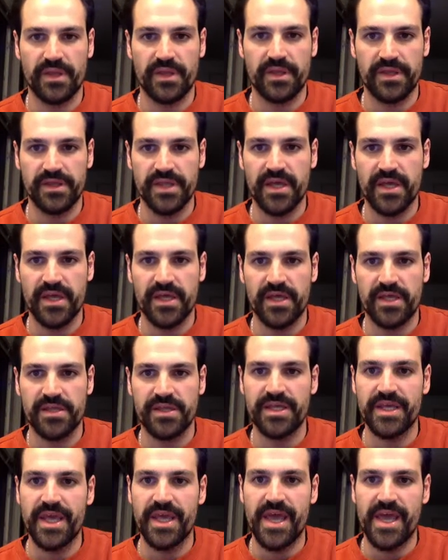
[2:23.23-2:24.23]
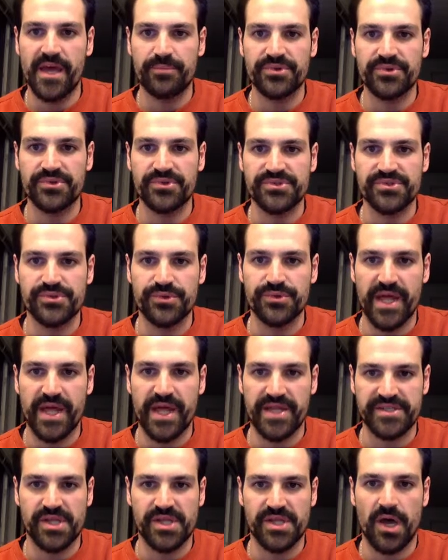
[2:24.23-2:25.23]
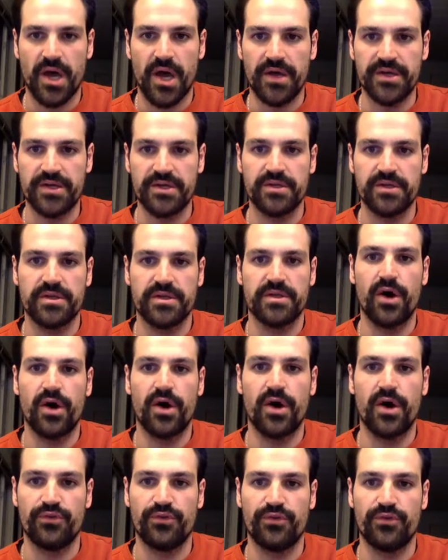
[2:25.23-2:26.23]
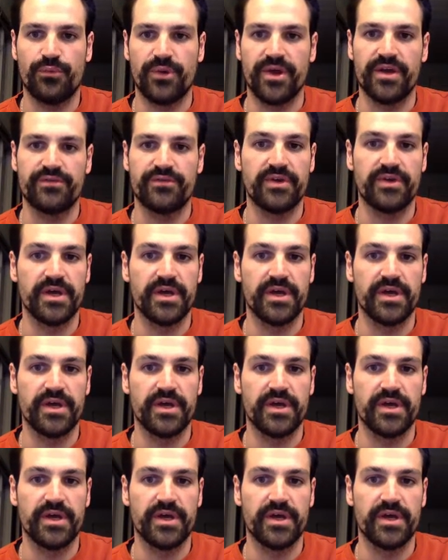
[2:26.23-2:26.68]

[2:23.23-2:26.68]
And then the amplitude, that's the height of the wave.